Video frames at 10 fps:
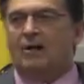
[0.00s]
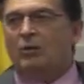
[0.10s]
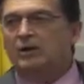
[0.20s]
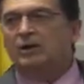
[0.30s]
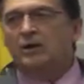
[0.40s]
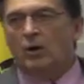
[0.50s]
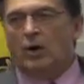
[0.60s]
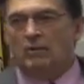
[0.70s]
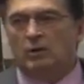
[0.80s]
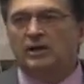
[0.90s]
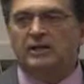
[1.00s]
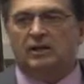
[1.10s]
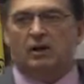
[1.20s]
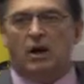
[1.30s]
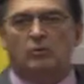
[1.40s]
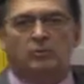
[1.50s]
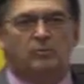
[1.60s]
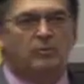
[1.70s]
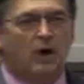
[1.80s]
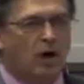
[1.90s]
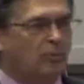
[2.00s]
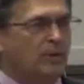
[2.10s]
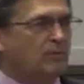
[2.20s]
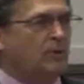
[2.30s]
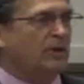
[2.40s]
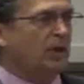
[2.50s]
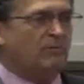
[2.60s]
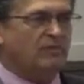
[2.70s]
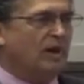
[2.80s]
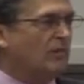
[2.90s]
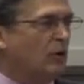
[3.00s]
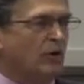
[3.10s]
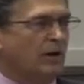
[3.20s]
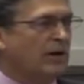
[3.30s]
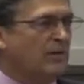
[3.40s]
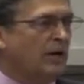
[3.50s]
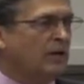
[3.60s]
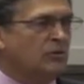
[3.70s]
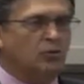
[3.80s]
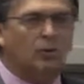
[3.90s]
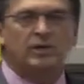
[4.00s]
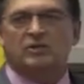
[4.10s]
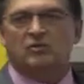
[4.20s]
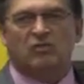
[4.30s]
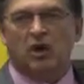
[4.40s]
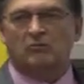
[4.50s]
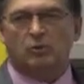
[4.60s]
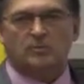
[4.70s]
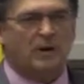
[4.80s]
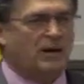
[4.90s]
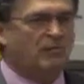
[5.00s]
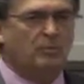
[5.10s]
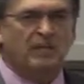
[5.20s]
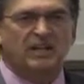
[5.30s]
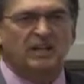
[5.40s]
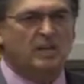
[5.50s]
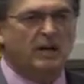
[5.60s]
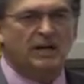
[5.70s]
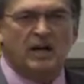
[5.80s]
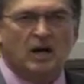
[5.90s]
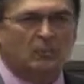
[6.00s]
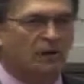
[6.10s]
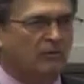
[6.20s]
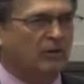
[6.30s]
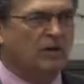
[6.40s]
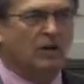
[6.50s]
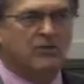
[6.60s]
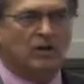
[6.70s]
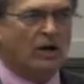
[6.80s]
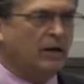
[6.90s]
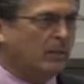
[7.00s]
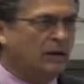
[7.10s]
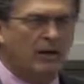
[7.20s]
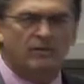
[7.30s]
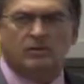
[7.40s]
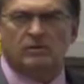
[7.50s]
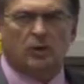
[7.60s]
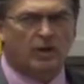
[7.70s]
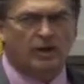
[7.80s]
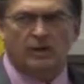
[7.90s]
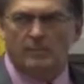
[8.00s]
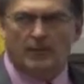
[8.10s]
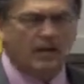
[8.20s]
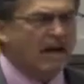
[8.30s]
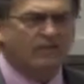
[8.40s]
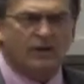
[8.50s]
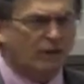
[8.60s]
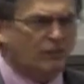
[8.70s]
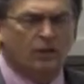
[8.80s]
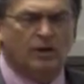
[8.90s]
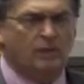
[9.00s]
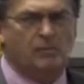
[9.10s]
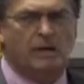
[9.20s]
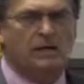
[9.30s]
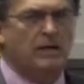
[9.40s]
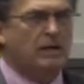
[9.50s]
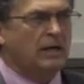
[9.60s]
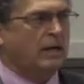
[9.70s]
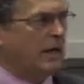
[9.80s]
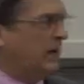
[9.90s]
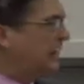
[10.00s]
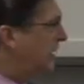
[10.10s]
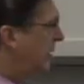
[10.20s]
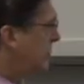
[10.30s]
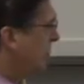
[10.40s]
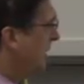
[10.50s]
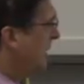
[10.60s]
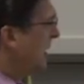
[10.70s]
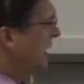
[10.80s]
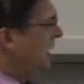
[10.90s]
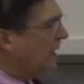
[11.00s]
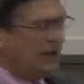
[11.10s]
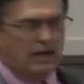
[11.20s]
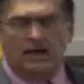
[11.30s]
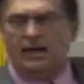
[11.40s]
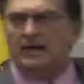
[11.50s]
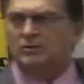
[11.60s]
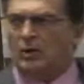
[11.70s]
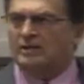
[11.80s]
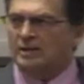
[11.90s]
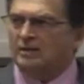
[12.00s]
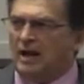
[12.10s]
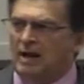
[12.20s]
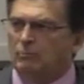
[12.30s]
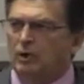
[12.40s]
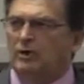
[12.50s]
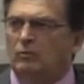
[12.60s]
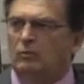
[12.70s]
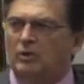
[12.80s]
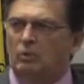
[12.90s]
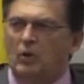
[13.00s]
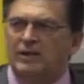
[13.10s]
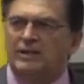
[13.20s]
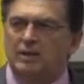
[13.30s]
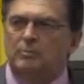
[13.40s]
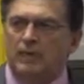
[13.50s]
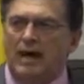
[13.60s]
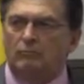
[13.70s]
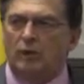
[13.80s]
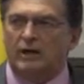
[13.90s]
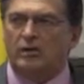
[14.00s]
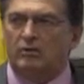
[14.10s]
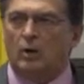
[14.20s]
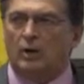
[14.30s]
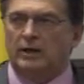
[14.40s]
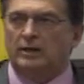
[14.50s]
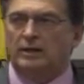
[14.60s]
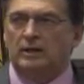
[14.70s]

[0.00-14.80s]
I want you to know I really get along with all people and I've never hurt anybody. In 20 years of law enforcement, I never beat anybody up or never shot him. I never hurt anybody, ever, never hurt anybody. And so I said, I really want to keep that record going.